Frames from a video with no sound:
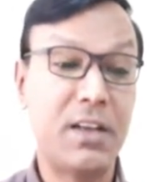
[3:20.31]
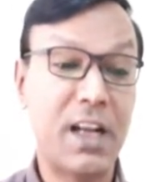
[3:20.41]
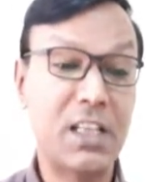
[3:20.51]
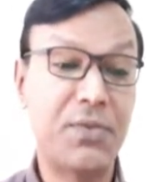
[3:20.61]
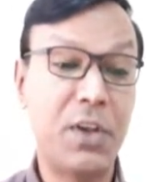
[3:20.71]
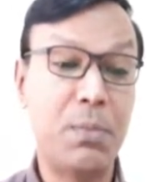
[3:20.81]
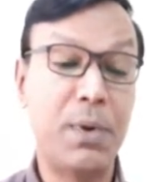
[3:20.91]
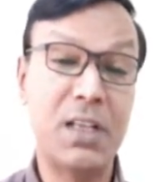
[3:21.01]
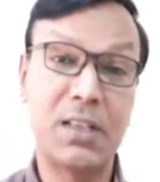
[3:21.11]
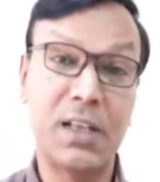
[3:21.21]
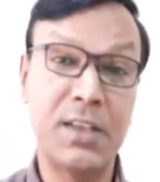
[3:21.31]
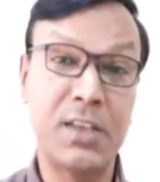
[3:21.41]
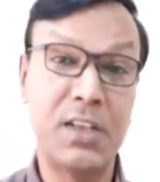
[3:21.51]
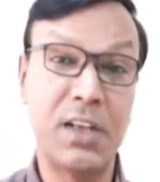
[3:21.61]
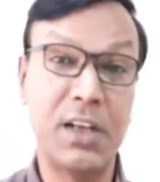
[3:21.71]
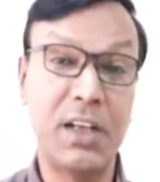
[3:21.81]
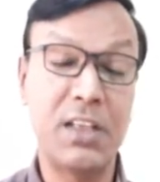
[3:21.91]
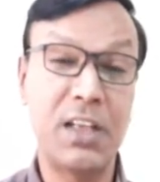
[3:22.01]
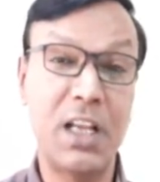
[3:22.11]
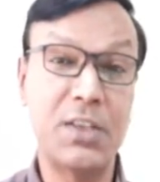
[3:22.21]
transfer plus resistor it
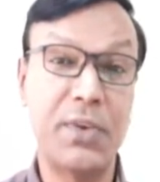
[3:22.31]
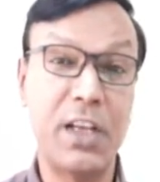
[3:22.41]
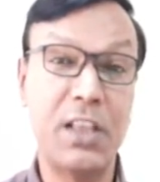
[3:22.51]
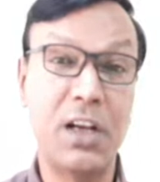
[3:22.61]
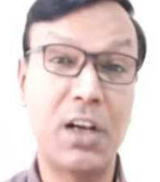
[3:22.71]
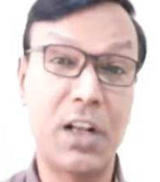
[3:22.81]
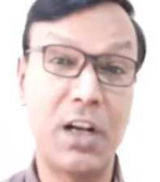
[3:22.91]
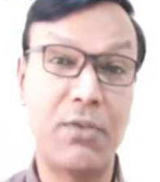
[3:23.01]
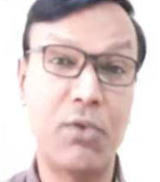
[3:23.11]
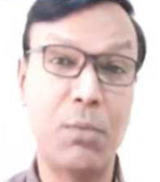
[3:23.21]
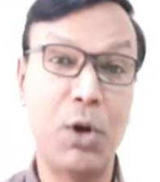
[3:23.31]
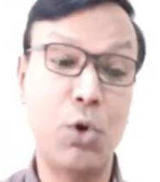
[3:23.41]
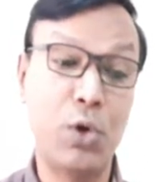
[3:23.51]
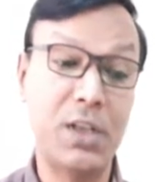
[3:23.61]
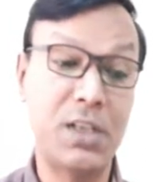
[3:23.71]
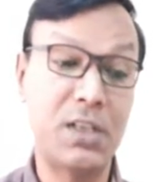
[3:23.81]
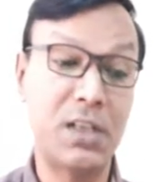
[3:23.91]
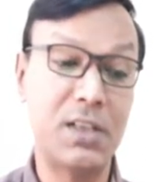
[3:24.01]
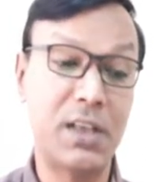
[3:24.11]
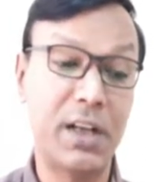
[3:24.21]
is transferring the current from a low
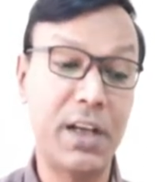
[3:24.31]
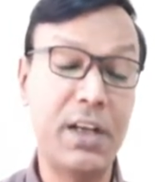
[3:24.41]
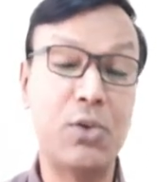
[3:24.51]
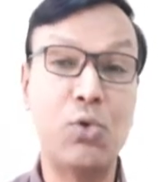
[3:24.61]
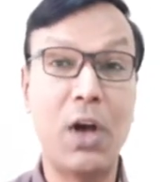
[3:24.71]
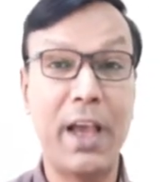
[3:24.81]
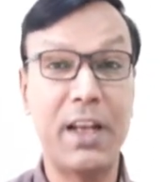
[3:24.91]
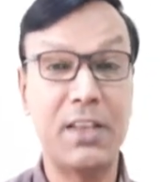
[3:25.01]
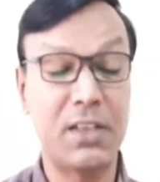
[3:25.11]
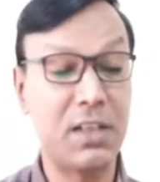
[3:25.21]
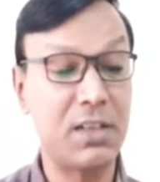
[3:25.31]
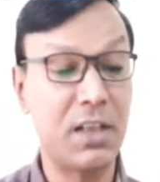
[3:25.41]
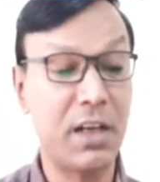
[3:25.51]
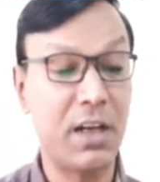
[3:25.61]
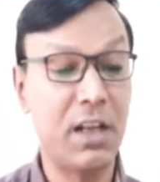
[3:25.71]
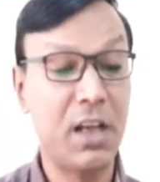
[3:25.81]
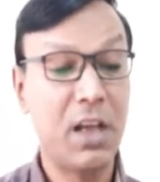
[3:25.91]
resistance circuit to a high resistance circuit